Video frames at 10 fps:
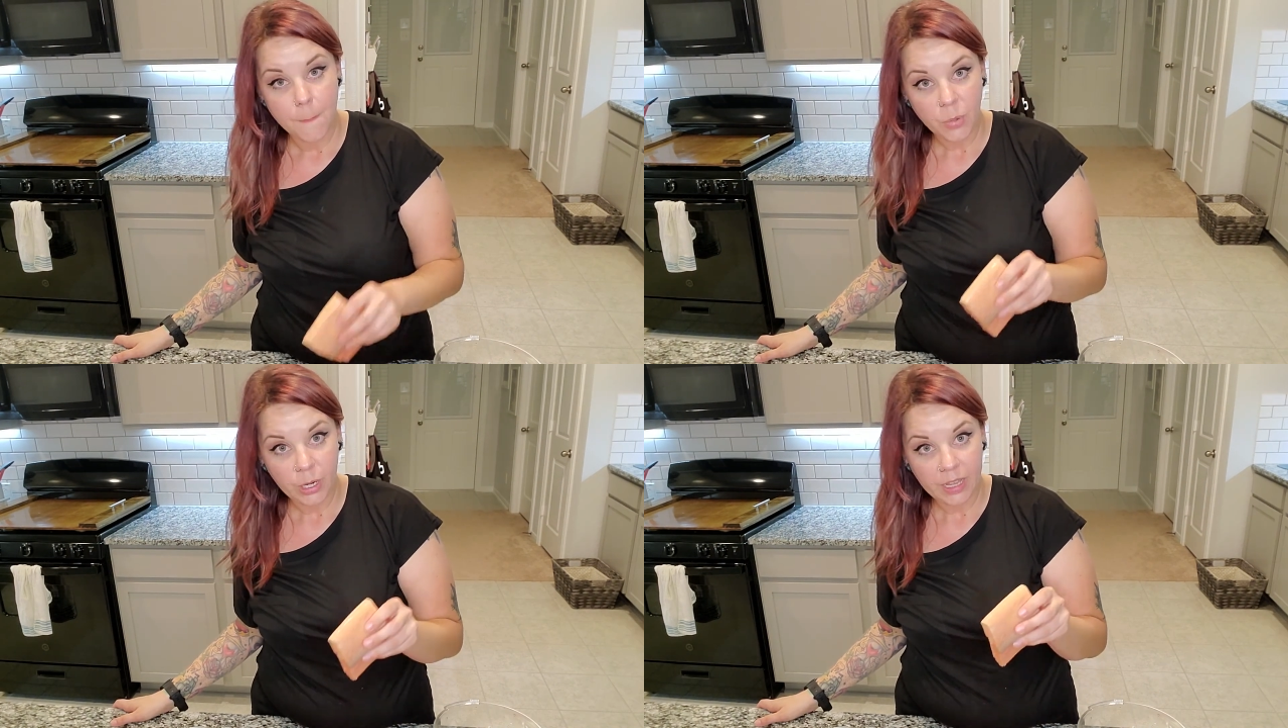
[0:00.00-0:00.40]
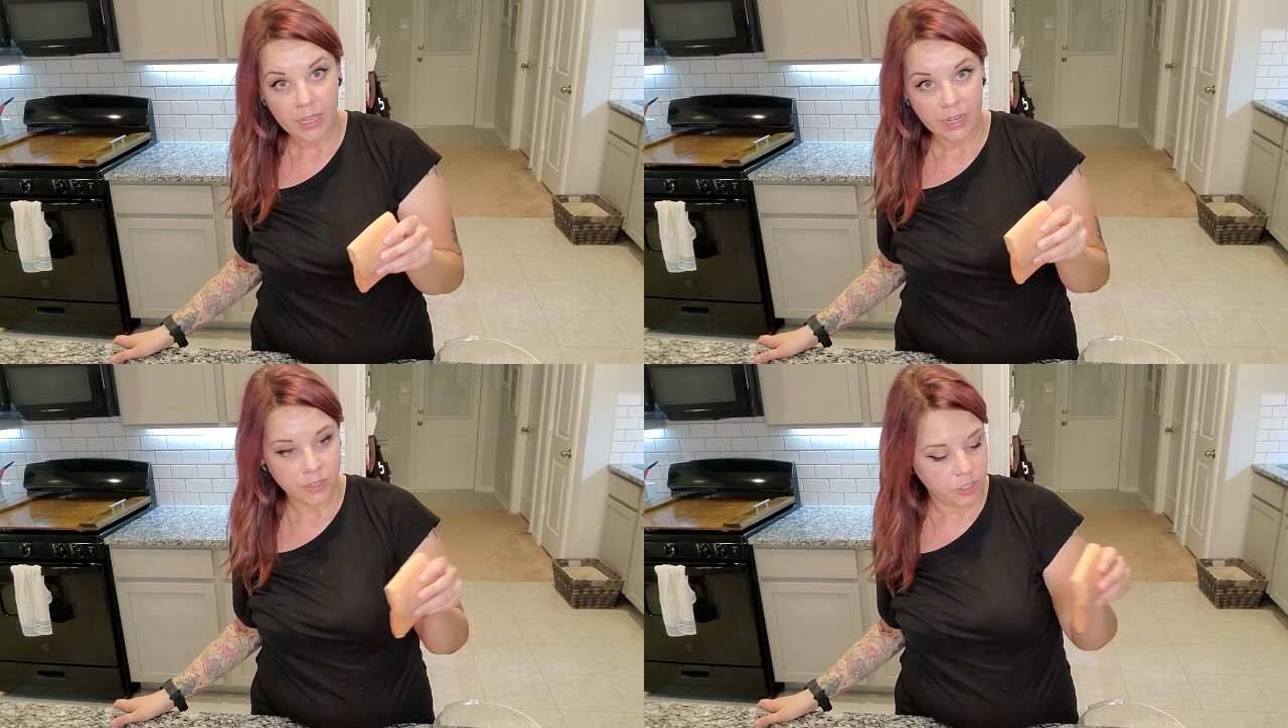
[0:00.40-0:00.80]
putting it
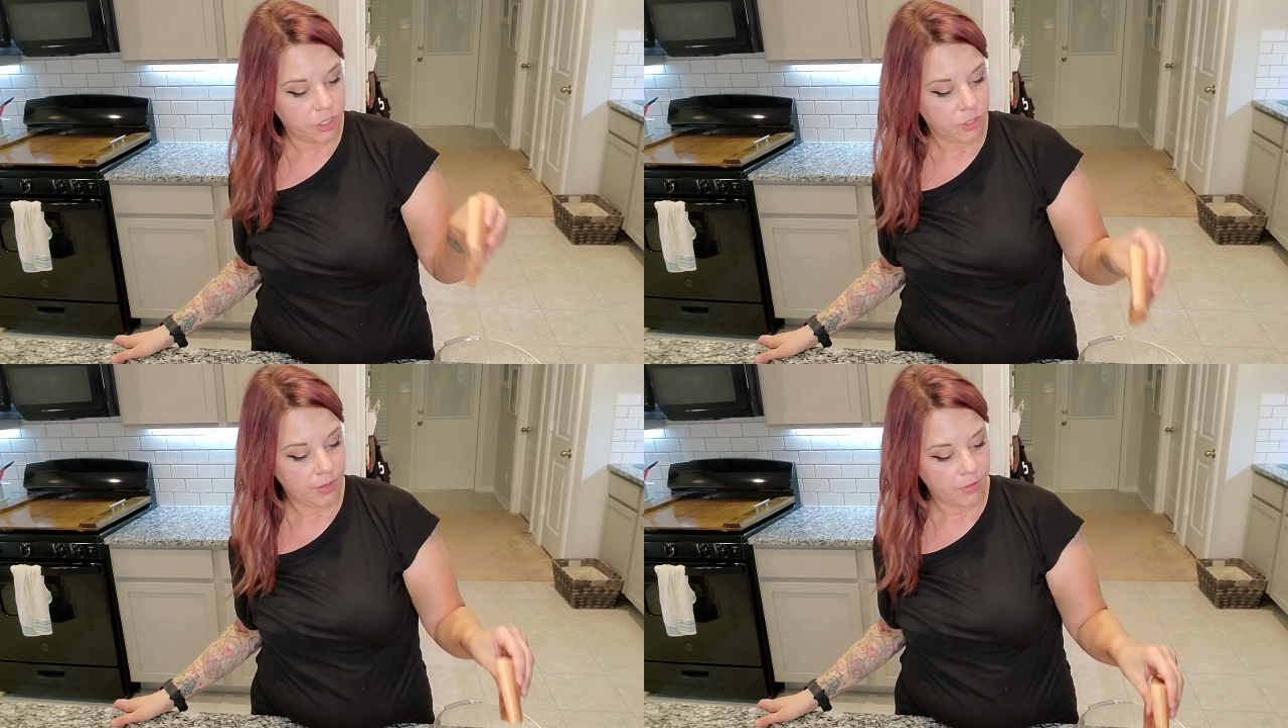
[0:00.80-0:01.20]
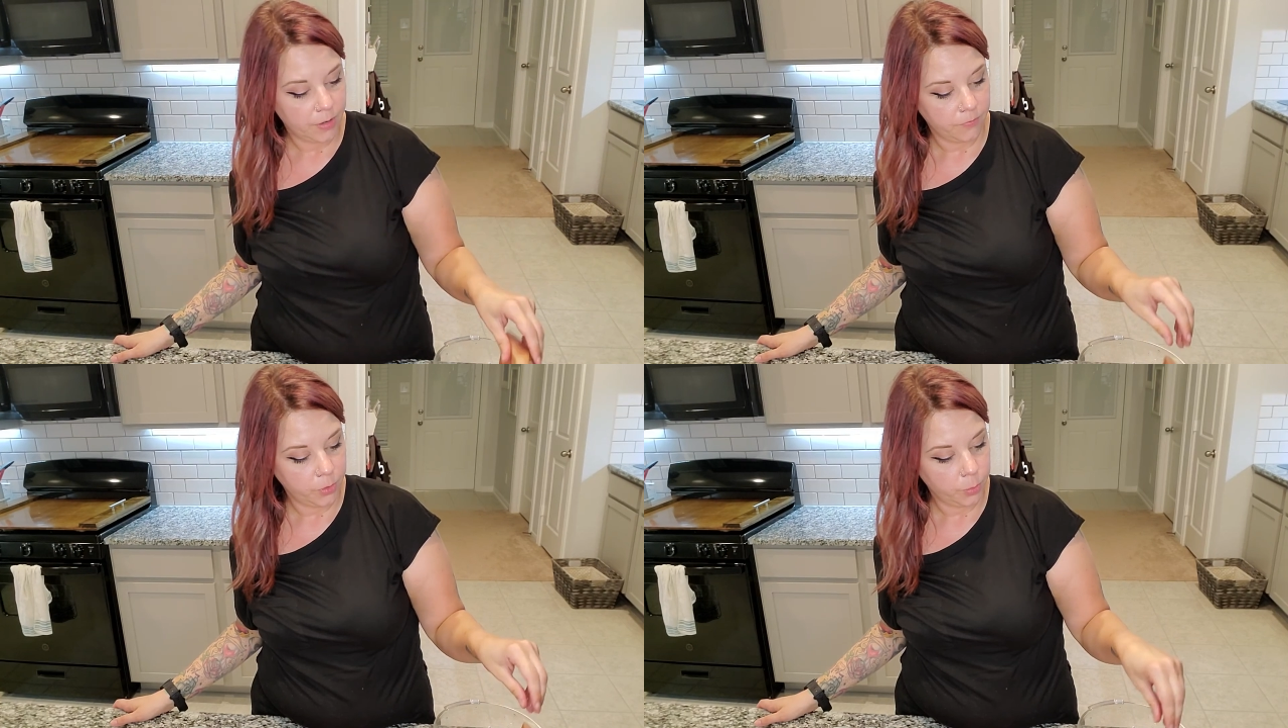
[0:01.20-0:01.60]
into, I've got
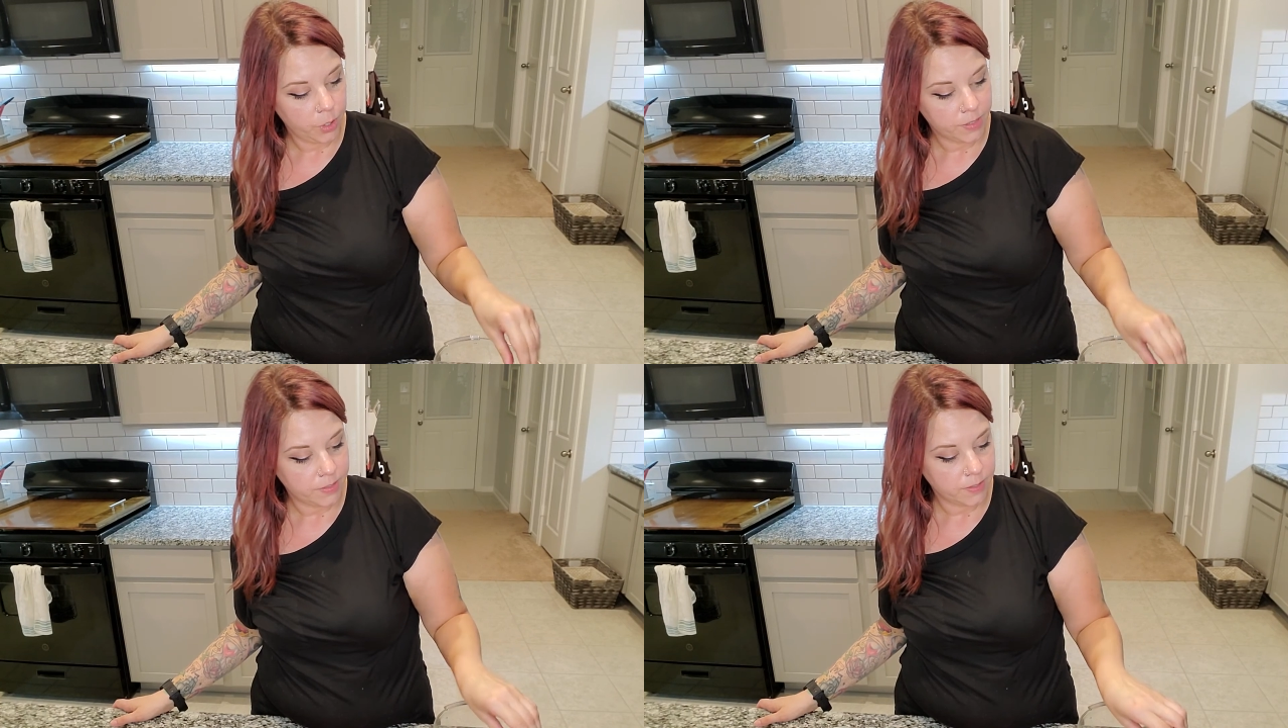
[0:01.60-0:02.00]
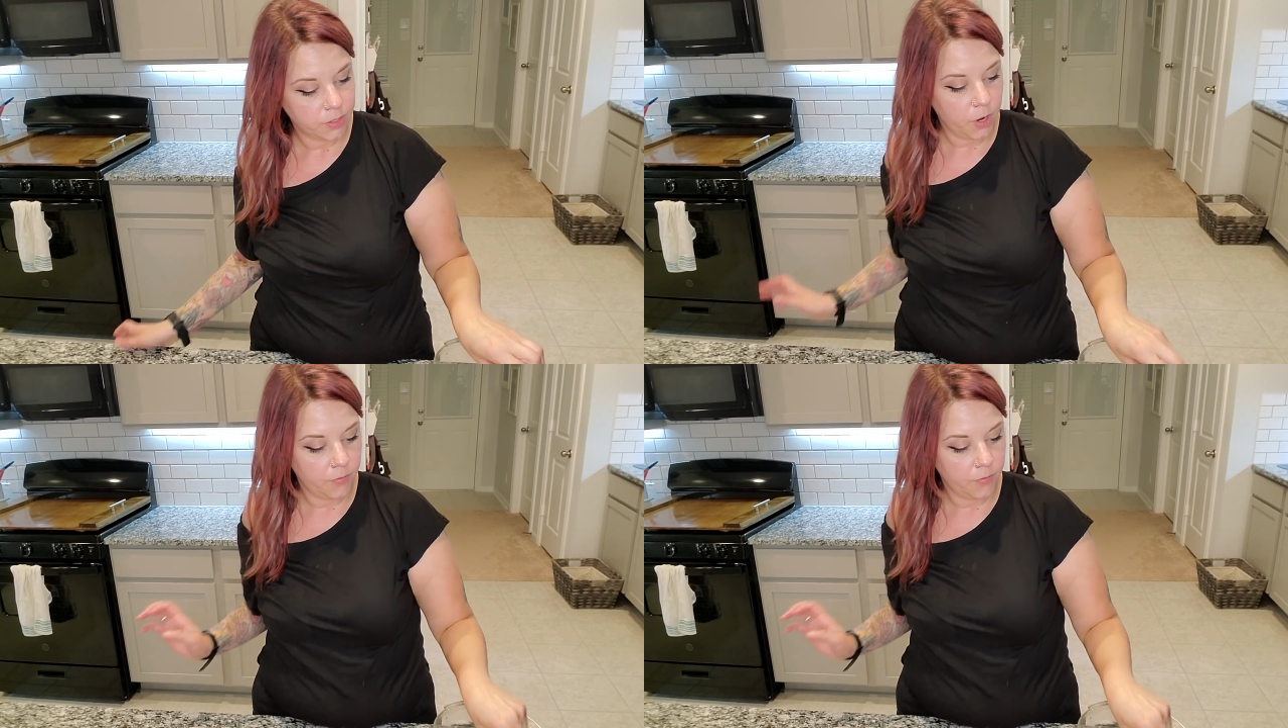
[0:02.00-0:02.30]
a food processor